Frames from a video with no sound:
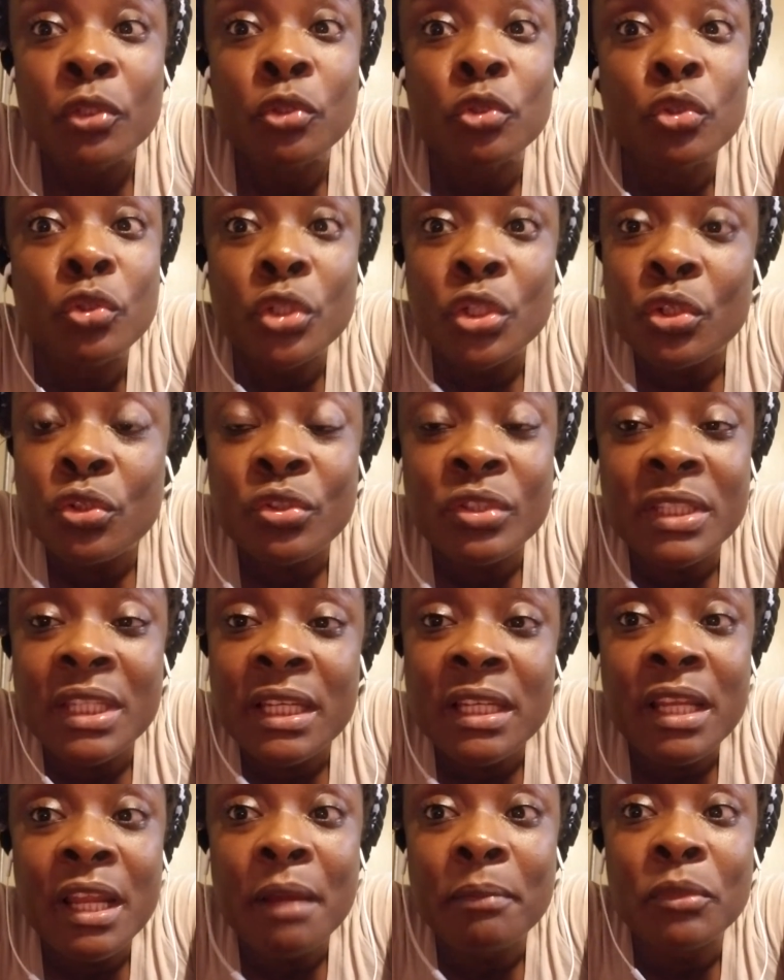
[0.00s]
do you
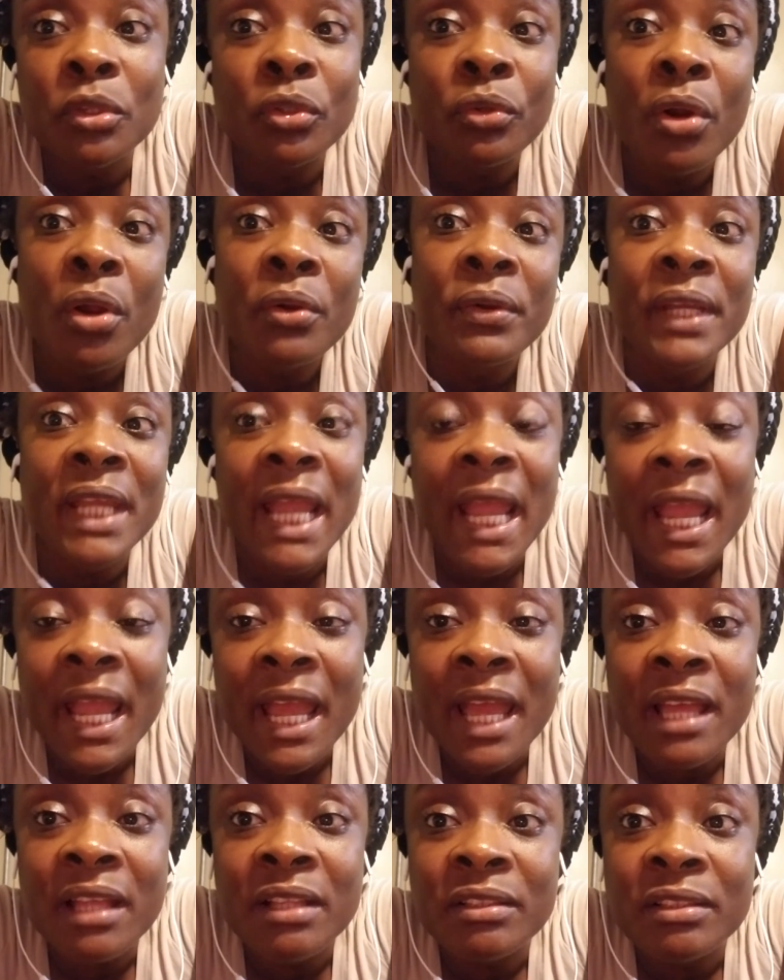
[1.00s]
see them throwing
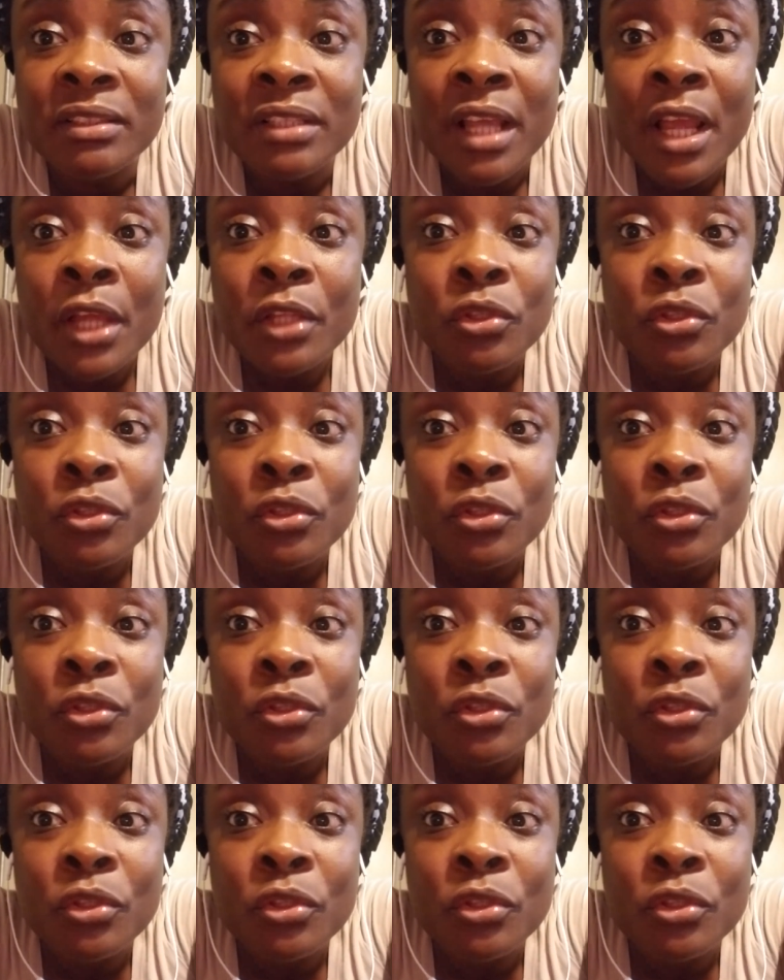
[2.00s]
hands?